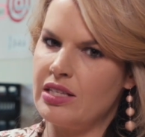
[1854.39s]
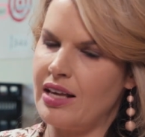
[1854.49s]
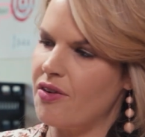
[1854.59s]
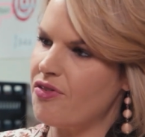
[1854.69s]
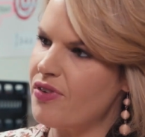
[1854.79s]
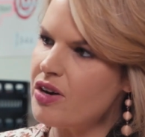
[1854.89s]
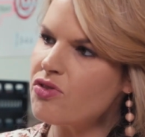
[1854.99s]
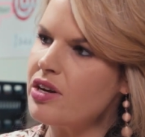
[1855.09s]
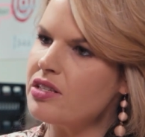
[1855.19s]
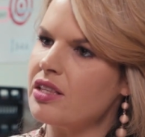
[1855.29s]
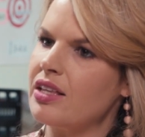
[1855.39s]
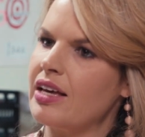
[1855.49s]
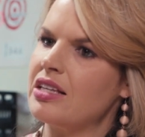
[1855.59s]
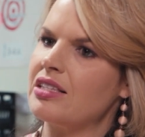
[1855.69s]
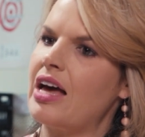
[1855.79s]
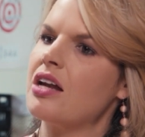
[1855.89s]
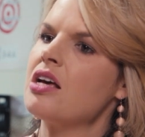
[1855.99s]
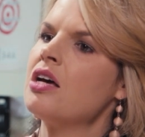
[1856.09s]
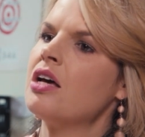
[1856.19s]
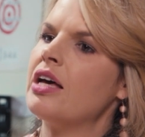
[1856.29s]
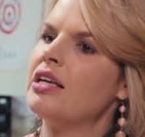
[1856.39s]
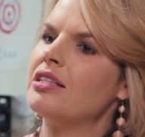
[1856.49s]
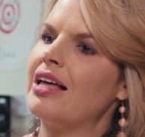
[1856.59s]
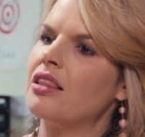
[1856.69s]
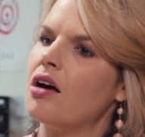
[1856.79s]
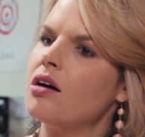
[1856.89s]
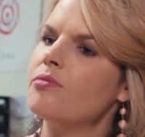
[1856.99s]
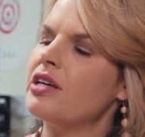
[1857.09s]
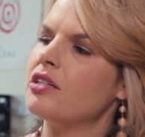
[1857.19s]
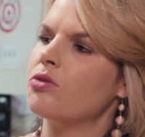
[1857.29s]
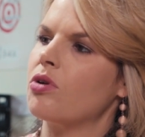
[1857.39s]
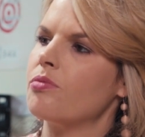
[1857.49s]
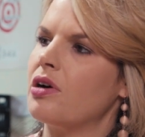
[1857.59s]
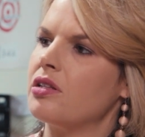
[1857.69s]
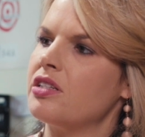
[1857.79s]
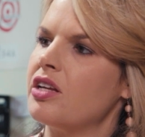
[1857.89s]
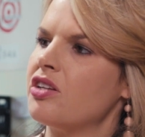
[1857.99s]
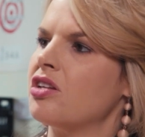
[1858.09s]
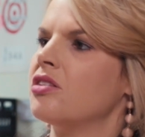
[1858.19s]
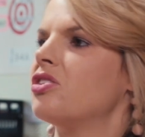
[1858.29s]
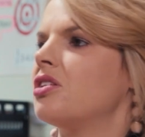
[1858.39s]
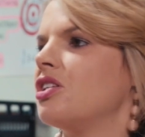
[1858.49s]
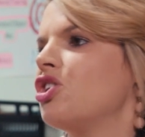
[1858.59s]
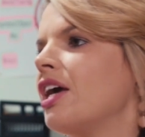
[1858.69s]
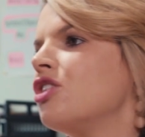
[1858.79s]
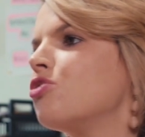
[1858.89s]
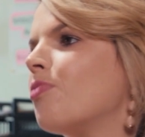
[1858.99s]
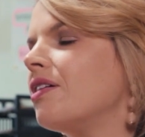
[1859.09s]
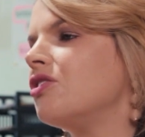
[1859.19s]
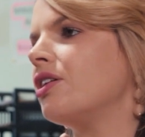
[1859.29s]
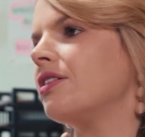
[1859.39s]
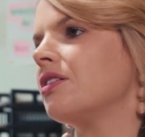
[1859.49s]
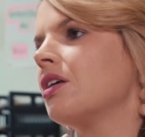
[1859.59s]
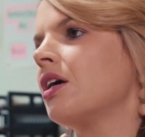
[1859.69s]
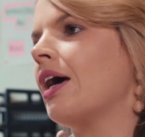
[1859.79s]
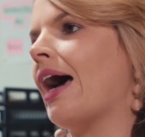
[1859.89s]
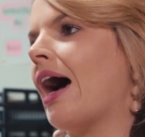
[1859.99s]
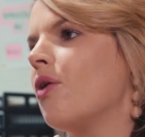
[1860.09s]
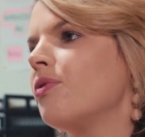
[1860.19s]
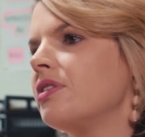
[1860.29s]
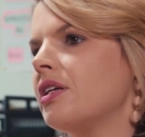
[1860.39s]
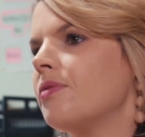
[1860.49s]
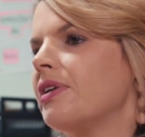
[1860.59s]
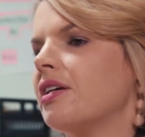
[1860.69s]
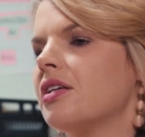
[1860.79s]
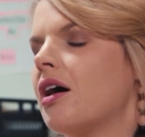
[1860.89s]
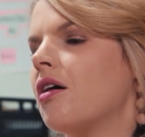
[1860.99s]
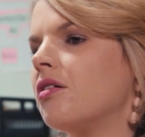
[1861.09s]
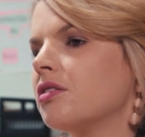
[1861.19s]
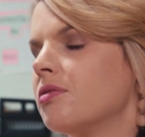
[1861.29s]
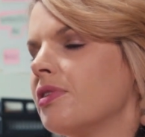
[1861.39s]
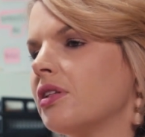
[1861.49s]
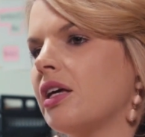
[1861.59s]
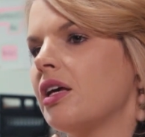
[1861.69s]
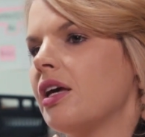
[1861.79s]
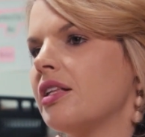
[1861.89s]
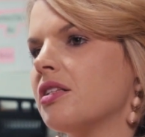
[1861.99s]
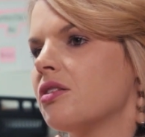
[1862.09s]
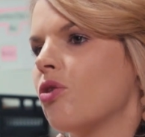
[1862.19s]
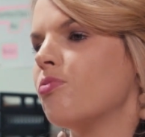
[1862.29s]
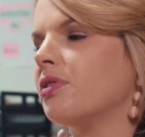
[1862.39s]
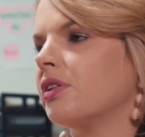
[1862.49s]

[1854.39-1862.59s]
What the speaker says: is that a fundraising thing? Is that lobbying to our politicians to change budgets? How is it? Because ultimately it's so